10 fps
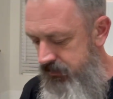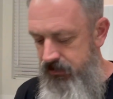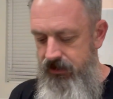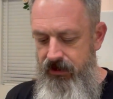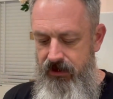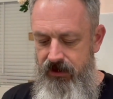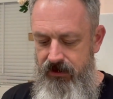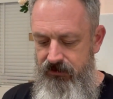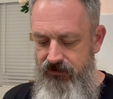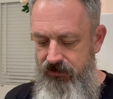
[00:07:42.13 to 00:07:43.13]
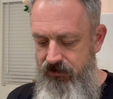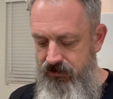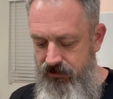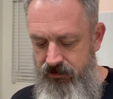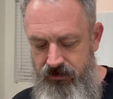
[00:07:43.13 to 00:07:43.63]
And
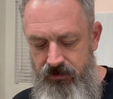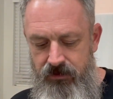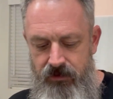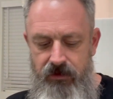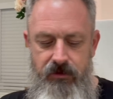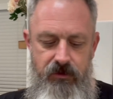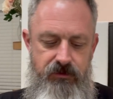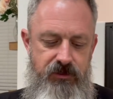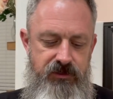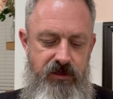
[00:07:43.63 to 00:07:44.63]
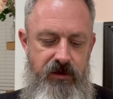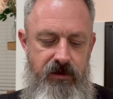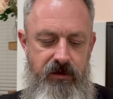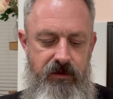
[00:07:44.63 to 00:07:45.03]
you're just going to,